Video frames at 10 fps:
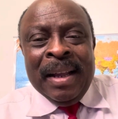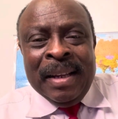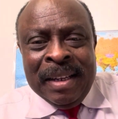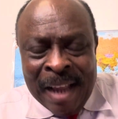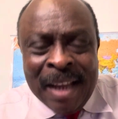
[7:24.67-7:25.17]

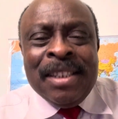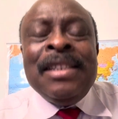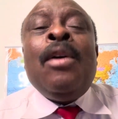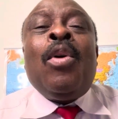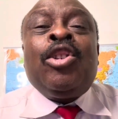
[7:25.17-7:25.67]
Yes,
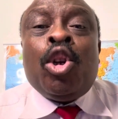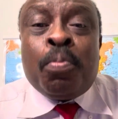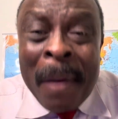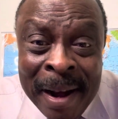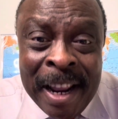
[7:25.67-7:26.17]
they were
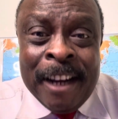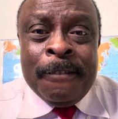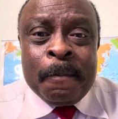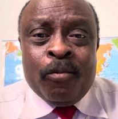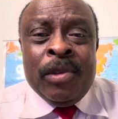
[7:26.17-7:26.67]
suspended.
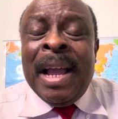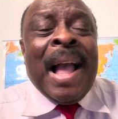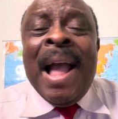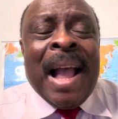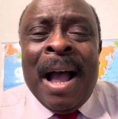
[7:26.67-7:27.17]
They
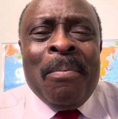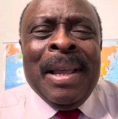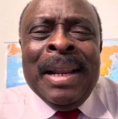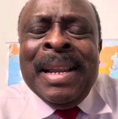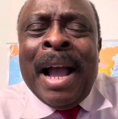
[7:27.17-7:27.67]
can't come
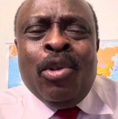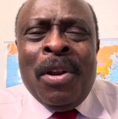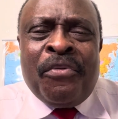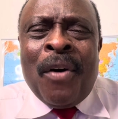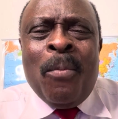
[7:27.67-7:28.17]
in their
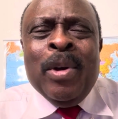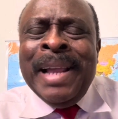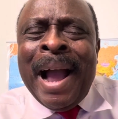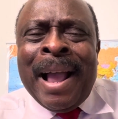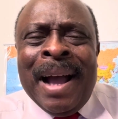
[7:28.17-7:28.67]
uniform with
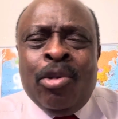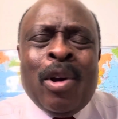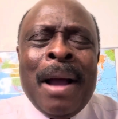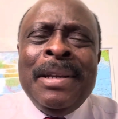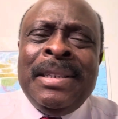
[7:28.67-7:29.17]
their gun to
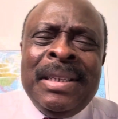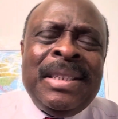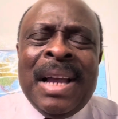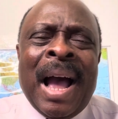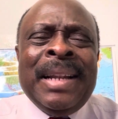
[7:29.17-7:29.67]
come and
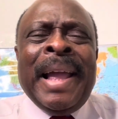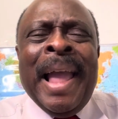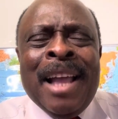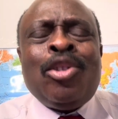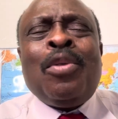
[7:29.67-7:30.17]
sit at the
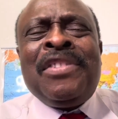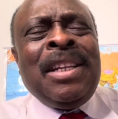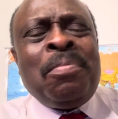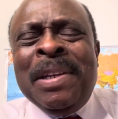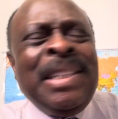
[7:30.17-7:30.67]
heads of
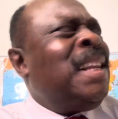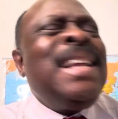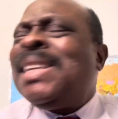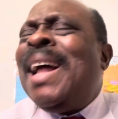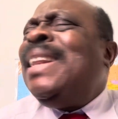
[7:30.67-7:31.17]
state meeting.
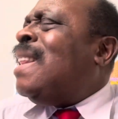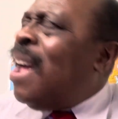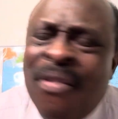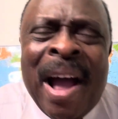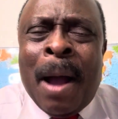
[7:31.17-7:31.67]
It can
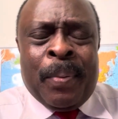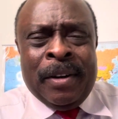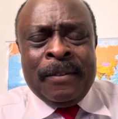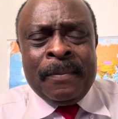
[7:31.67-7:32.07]
never happen.